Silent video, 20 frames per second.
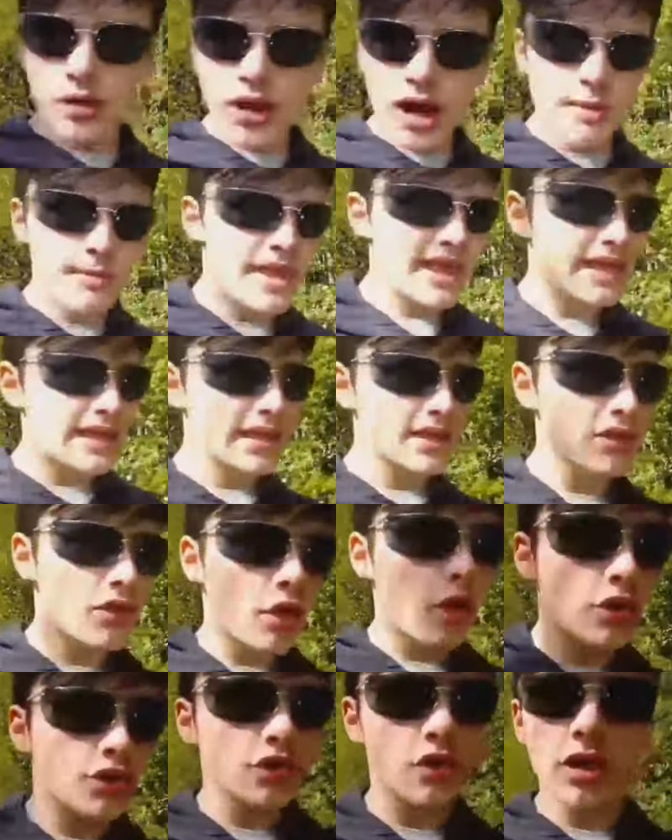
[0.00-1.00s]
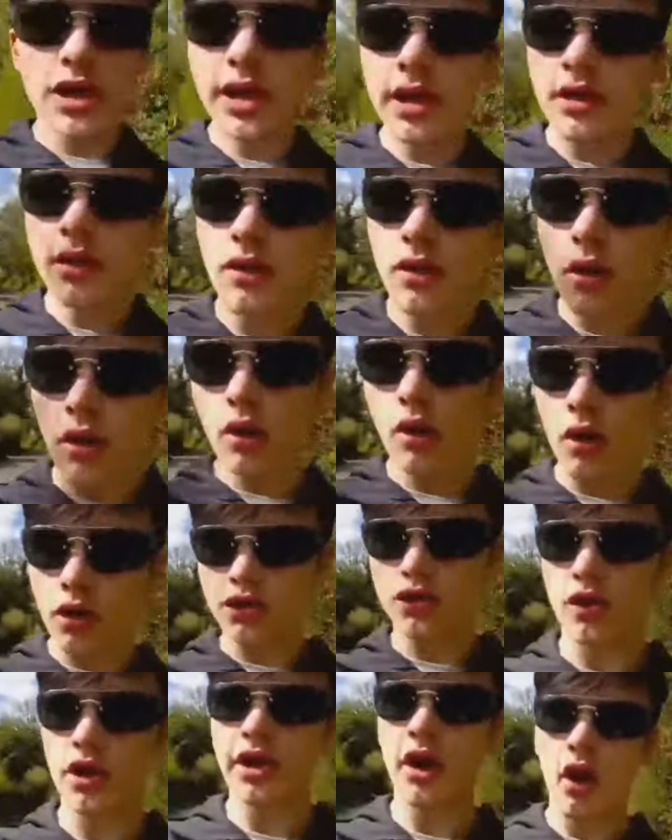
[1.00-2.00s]
and making it utterly
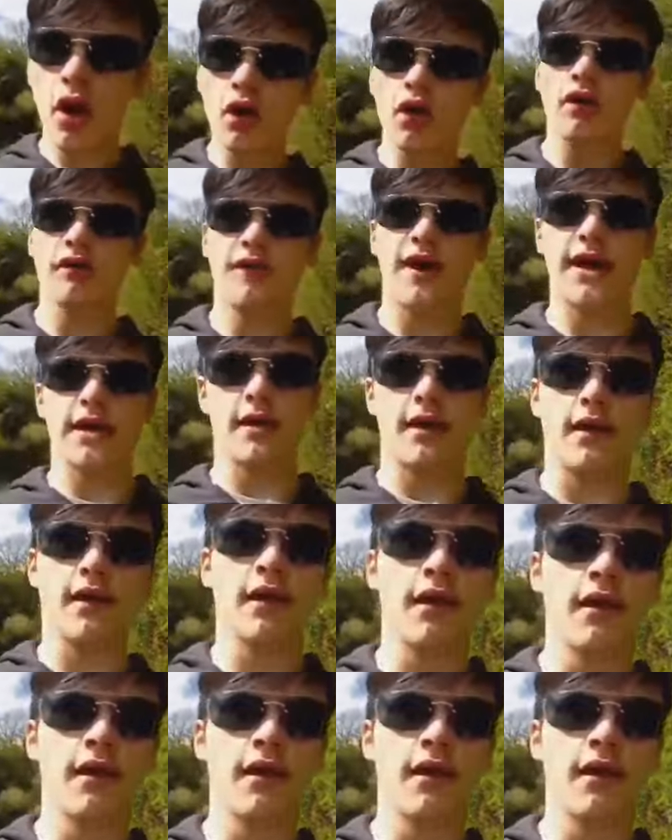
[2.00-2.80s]
horrifying.